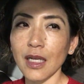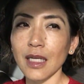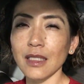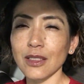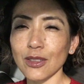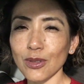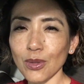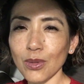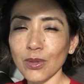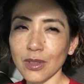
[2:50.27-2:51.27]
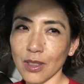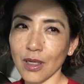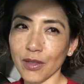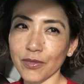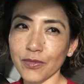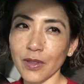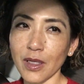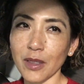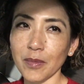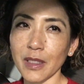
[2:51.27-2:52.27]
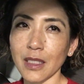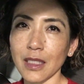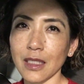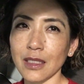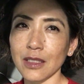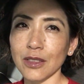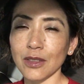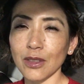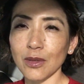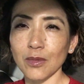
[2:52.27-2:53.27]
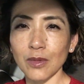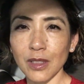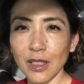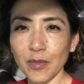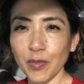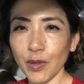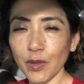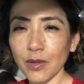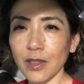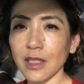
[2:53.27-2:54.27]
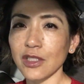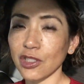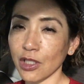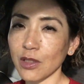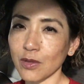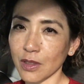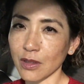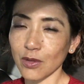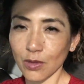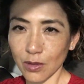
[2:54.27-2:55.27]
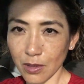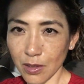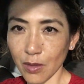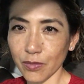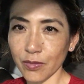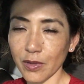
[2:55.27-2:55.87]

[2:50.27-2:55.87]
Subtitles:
it's so tough because you're not really purely genuine to yourself.